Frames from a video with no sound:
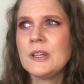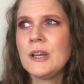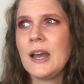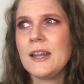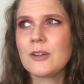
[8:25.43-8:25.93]

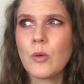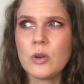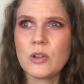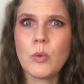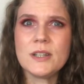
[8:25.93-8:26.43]
and
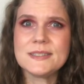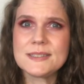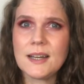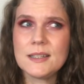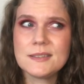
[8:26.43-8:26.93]
quarter 1 is
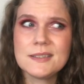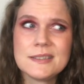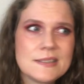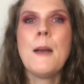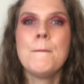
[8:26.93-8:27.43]
done.
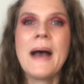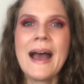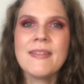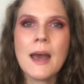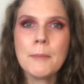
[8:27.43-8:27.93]

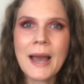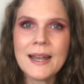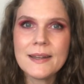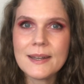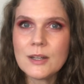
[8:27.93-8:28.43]
Pan That
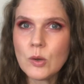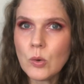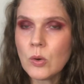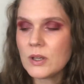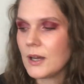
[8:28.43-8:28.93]
palette in
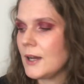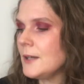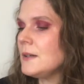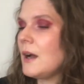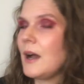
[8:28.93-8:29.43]

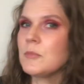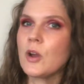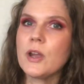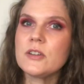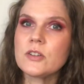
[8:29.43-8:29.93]
Order, I'm
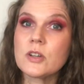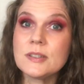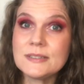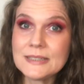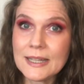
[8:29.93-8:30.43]
going to
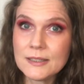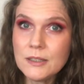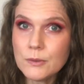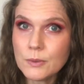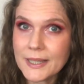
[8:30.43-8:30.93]

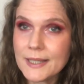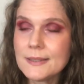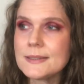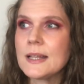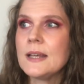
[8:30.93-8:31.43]
continue
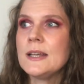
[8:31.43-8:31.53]
with